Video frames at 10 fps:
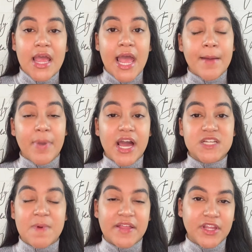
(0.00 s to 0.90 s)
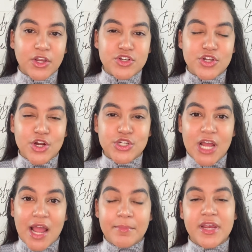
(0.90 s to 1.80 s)
And by expanding your search,
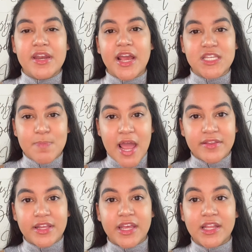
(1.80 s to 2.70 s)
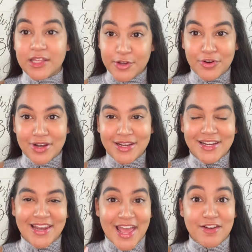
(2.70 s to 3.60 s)
I mean expanding it literally,
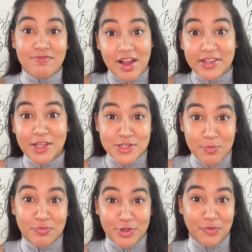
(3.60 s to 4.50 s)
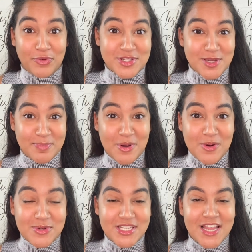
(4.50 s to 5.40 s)
like finding different zip
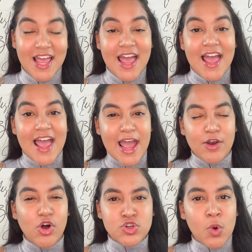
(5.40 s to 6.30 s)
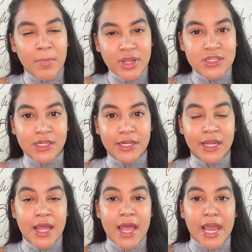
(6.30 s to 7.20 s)
codes. And also mentally,
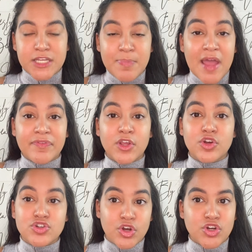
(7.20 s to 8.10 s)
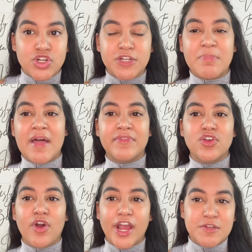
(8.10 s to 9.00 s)
expanding your search, expanding
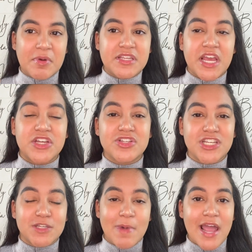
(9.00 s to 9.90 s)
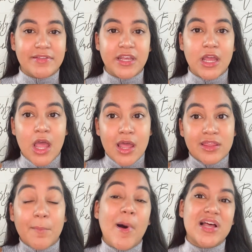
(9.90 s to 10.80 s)
your expectations, expanding
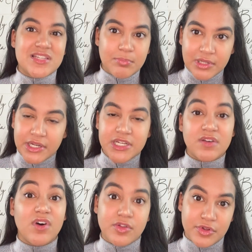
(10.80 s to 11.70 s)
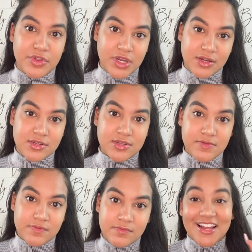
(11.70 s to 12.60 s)
the possibilities of other
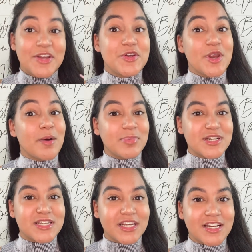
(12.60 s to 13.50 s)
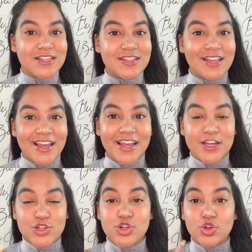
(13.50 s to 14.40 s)
things. Number 6
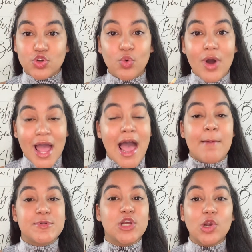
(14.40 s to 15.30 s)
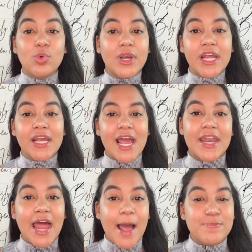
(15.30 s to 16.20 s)
is do an absolutely
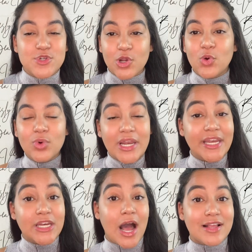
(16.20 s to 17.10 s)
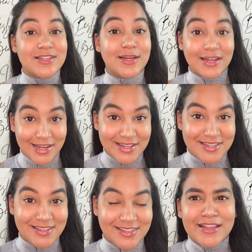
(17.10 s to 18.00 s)
and absolutely not
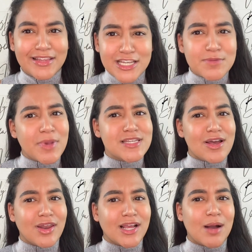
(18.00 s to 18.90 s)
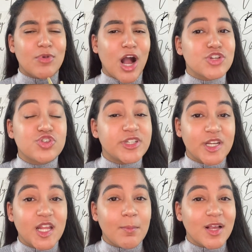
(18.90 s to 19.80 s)
list. This may sound like I'm
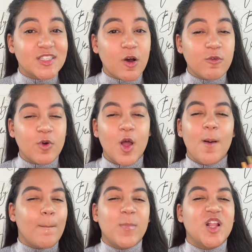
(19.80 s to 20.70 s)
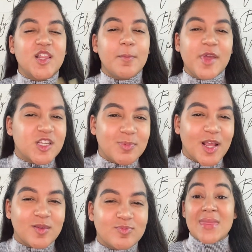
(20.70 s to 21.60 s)
contradicting myself, but let me
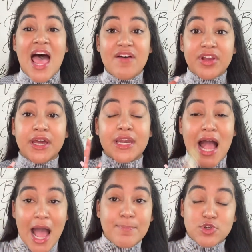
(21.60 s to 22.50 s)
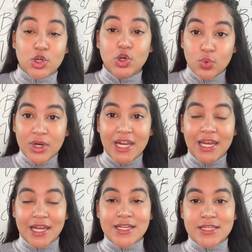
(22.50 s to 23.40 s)
explain. Having an absolutely
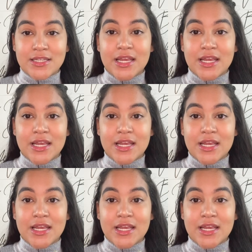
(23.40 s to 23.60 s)
list